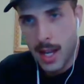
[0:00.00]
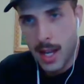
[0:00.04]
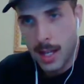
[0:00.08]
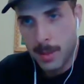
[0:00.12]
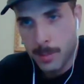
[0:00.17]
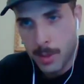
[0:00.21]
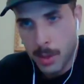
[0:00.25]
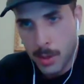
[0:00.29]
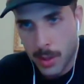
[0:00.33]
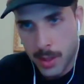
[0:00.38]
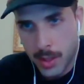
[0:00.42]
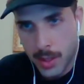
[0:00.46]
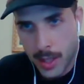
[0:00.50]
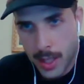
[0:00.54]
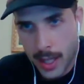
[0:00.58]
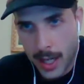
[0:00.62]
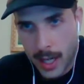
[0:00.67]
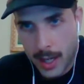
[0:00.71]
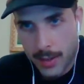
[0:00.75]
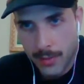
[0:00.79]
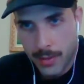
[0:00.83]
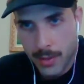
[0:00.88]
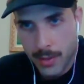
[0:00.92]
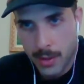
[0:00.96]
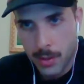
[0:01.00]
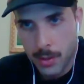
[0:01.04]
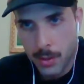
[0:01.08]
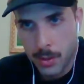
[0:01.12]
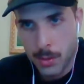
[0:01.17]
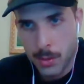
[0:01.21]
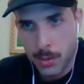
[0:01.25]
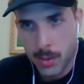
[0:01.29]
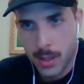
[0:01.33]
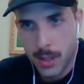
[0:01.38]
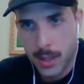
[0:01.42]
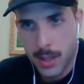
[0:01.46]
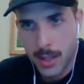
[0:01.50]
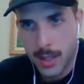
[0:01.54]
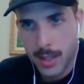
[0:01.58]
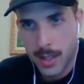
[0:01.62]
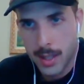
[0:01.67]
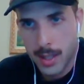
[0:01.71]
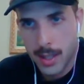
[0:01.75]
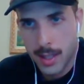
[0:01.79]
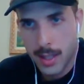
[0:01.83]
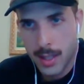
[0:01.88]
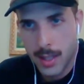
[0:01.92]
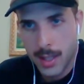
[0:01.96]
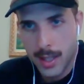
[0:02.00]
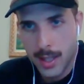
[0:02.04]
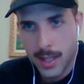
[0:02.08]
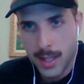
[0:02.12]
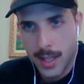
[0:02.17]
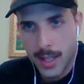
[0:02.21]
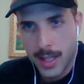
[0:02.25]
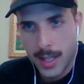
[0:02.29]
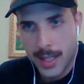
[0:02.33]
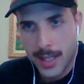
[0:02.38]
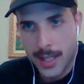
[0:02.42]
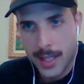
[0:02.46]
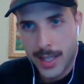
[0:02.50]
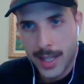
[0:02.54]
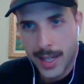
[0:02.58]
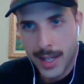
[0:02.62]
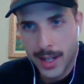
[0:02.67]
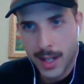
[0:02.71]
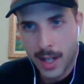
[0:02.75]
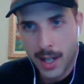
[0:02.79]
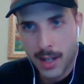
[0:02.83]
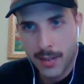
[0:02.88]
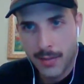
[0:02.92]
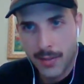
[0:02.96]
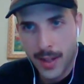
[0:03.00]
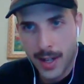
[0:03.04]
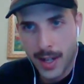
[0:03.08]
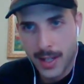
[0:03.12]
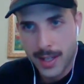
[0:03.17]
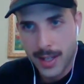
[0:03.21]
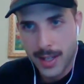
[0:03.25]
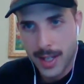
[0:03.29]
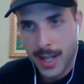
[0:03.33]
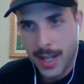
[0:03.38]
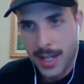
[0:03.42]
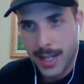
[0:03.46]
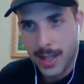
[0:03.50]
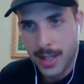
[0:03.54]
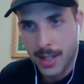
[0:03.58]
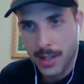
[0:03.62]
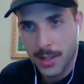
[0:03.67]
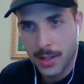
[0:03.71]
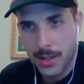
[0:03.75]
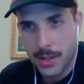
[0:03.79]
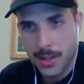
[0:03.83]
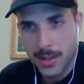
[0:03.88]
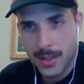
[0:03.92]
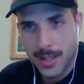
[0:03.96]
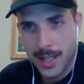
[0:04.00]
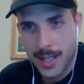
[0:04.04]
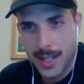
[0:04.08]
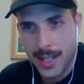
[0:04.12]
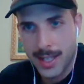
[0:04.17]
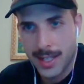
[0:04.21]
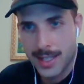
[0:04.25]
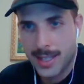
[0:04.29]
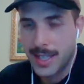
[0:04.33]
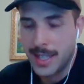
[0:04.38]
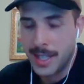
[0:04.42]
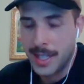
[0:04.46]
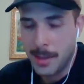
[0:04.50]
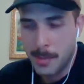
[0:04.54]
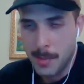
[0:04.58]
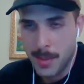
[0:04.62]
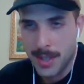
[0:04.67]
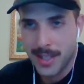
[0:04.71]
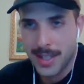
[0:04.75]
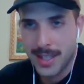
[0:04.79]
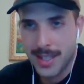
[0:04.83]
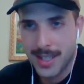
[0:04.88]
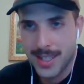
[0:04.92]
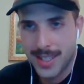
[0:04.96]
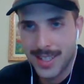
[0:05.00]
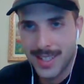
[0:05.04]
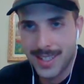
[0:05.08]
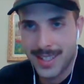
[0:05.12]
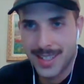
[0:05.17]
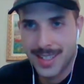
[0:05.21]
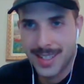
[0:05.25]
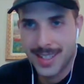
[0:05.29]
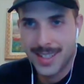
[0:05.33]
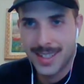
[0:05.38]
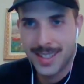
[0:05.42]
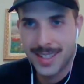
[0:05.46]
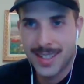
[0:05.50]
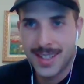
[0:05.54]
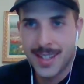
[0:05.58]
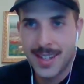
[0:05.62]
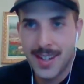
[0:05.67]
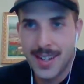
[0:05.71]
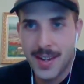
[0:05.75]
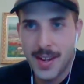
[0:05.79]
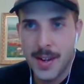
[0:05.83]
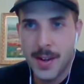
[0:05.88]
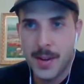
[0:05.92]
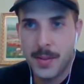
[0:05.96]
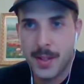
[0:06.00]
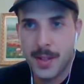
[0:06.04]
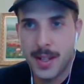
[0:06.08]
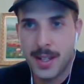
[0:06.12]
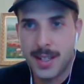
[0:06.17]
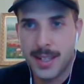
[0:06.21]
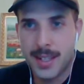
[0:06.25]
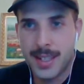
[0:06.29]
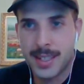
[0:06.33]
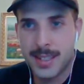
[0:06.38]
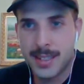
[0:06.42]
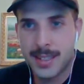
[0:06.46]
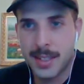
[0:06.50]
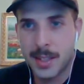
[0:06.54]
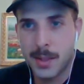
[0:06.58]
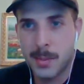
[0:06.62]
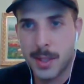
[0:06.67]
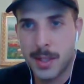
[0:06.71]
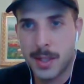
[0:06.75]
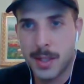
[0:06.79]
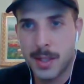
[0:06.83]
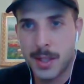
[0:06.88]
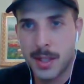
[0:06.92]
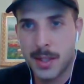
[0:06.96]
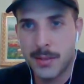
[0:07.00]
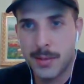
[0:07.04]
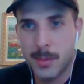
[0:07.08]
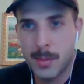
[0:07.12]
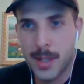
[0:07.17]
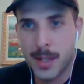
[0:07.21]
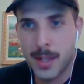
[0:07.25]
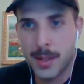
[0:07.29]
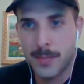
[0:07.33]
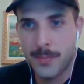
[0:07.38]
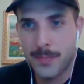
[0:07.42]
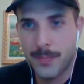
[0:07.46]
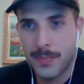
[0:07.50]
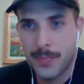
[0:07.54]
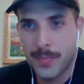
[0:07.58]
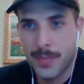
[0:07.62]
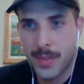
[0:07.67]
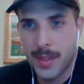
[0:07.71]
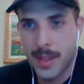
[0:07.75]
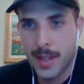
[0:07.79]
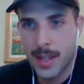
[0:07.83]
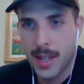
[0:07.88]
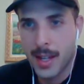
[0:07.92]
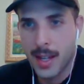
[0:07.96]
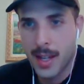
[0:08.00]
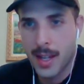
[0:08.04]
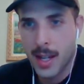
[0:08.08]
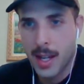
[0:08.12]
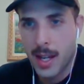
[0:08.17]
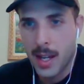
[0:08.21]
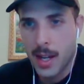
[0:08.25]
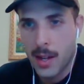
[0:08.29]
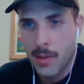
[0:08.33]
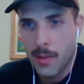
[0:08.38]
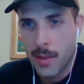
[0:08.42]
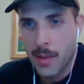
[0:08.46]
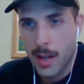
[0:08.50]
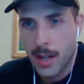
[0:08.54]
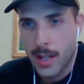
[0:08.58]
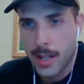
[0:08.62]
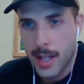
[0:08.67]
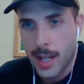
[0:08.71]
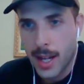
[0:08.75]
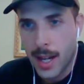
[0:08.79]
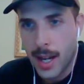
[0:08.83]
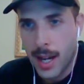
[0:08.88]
I'm going to have to get off at a little and a teeny bit. Right? That's going to be good enough for me. Right?